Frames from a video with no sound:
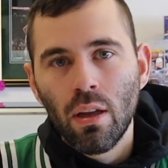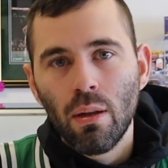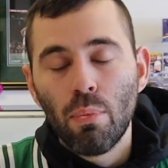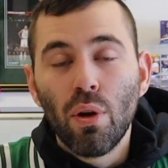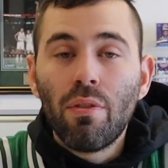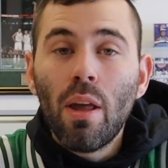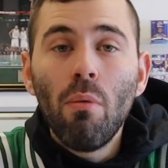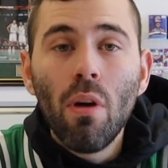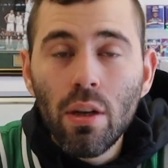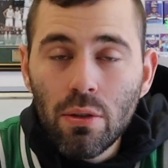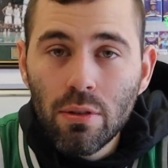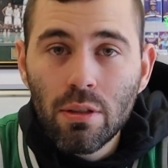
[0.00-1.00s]
But if they
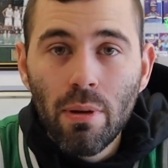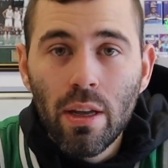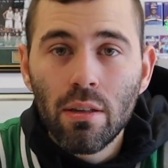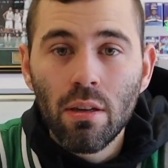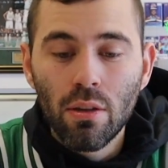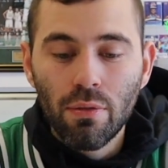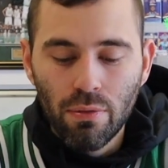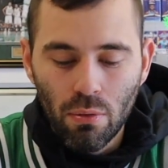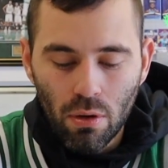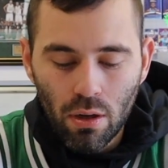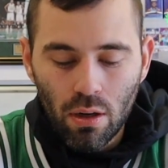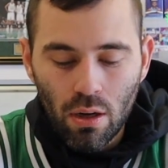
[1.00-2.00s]
wanted to expand another
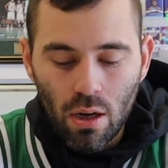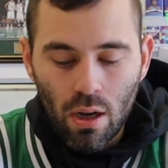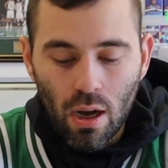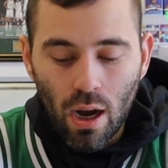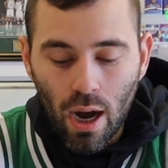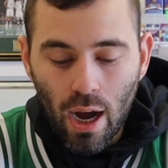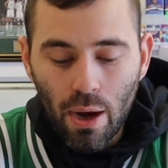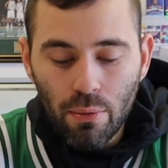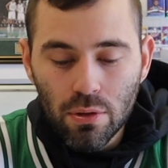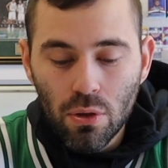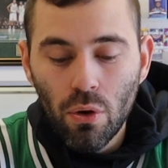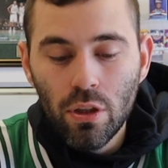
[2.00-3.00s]
floor, I
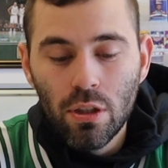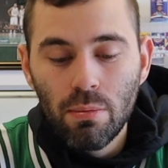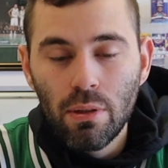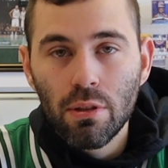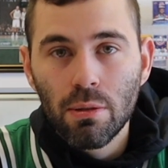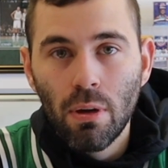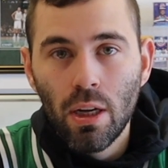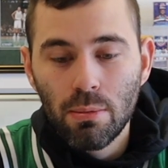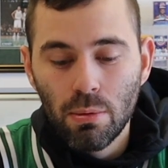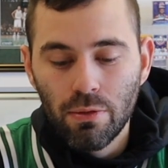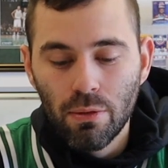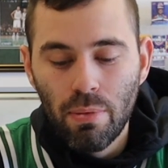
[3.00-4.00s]
was going to be
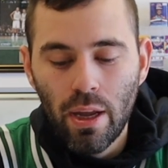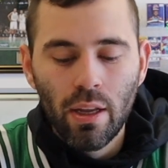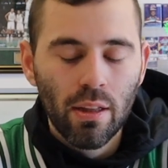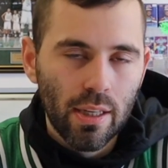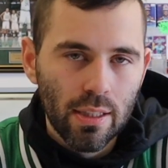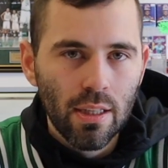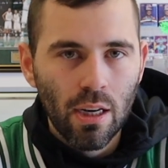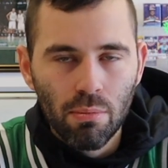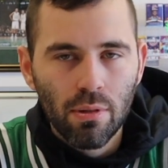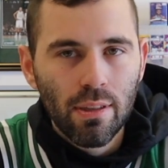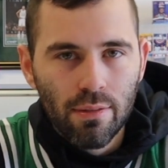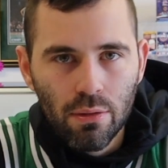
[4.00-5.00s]
responsible for paying, like I said, I
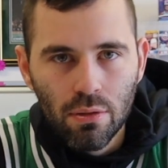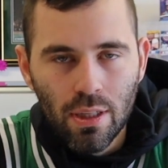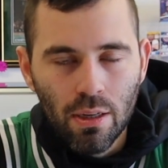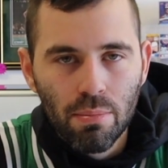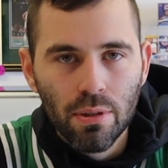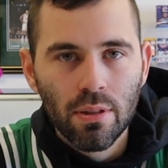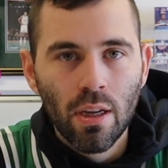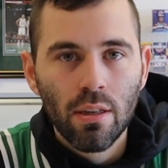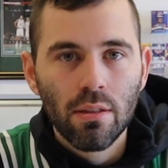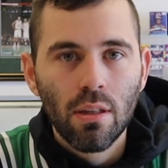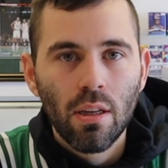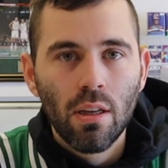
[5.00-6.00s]
believe it was 10%.